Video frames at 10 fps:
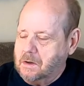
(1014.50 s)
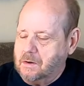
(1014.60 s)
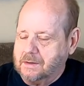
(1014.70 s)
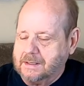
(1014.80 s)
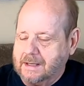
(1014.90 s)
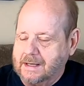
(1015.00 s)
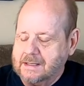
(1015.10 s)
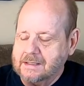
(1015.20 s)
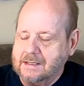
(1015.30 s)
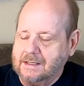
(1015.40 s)

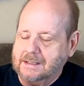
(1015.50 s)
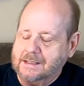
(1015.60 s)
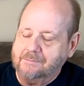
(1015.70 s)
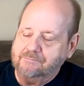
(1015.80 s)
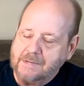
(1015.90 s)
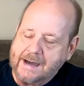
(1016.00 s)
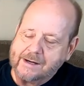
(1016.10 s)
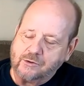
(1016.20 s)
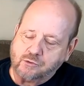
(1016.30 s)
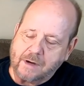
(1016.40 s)
Okay, um,
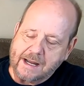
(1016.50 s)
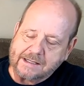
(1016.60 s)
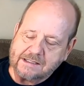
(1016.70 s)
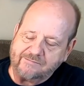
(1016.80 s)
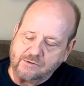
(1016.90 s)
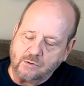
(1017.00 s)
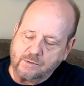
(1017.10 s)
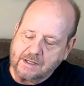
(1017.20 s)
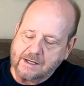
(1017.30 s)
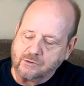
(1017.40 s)
auto tracking, if you
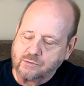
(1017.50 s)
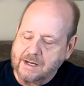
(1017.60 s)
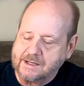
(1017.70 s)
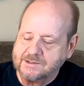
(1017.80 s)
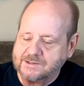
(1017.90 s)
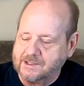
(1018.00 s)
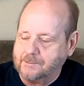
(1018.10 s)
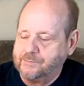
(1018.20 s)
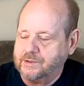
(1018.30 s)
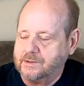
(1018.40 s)
go into auto tracking
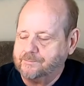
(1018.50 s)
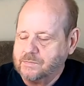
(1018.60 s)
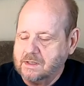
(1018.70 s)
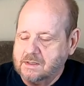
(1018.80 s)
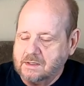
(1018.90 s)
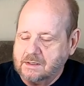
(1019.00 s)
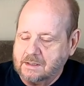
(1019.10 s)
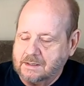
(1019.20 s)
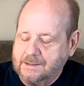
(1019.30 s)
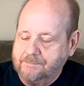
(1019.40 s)
setup here,
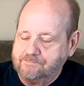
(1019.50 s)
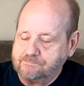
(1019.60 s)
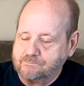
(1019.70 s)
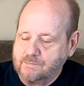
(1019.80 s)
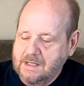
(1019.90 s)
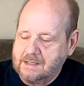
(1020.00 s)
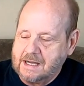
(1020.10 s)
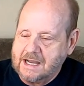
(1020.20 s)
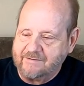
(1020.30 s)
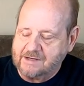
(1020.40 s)
um,
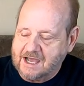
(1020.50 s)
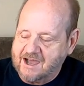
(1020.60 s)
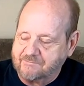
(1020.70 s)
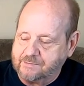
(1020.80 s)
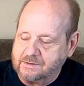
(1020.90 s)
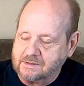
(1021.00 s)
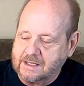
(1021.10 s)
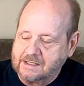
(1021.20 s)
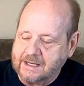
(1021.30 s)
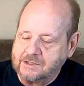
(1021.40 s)
I have it off, but
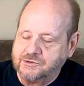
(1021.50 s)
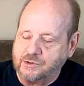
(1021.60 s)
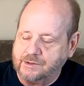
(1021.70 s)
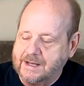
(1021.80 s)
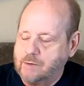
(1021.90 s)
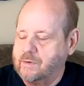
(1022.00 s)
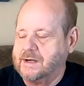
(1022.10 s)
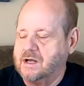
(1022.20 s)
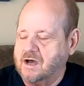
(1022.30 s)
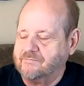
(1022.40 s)
like I can turn it on
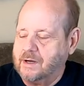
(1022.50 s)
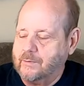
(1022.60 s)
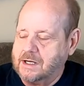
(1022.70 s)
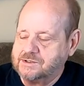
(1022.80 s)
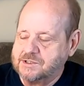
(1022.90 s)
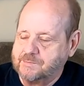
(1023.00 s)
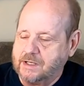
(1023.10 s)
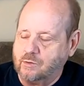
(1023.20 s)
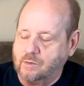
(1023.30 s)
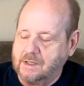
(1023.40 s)
right now if I want just
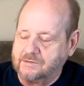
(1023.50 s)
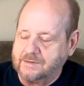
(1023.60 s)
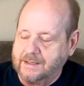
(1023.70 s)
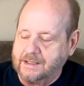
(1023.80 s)
by going like